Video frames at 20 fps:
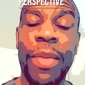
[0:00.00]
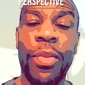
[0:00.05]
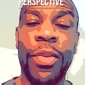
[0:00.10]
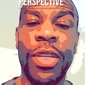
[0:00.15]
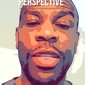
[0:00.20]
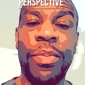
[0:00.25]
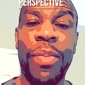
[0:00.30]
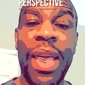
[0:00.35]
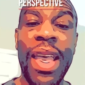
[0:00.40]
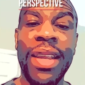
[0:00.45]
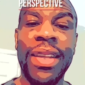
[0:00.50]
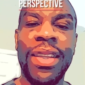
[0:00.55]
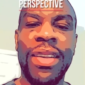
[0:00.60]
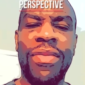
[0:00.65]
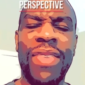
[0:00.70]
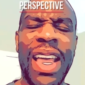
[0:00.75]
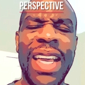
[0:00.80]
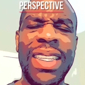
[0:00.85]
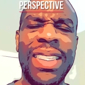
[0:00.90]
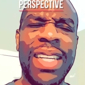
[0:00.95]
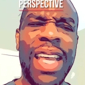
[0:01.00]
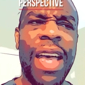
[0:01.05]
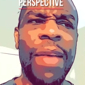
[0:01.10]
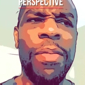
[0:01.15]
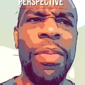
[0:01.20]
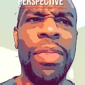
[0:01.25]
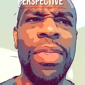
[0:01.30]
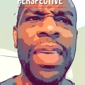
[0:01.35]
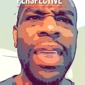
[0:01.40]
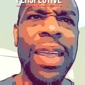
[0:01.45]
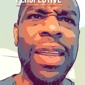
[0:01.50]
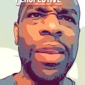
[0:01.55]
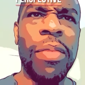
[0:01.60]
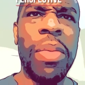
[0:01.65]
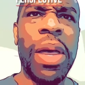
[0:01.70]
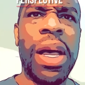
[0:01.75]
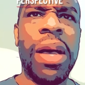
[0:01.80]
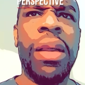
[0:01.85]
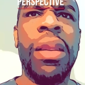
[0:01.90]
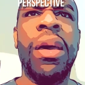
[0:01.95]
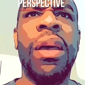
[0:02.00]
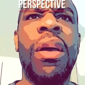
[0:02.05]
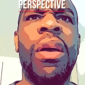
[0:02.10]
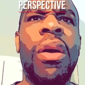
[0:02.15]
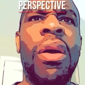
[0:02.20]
perspective and I stopped thinking about